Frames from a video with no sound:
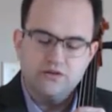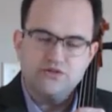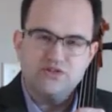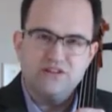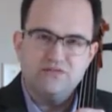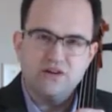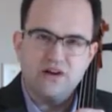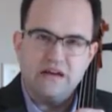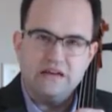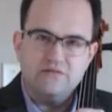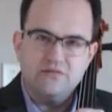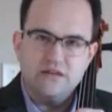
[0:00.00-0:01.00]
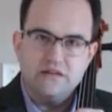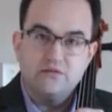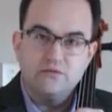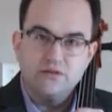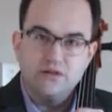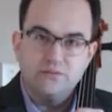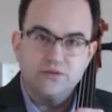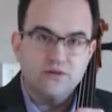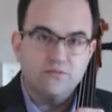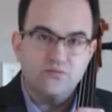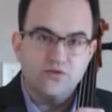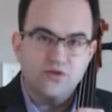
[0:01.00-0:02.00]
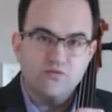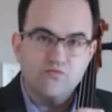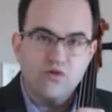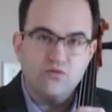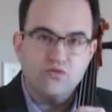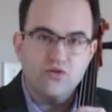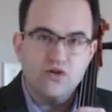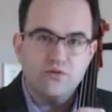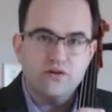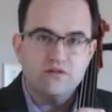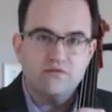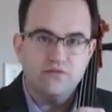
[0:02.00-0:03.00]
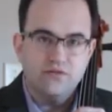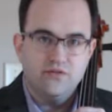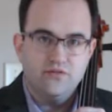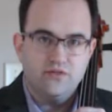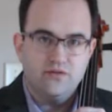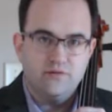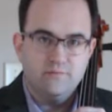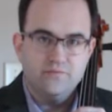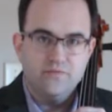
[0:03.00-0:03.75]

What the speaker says: achieve a kind of an equilibrium where it won't go any further.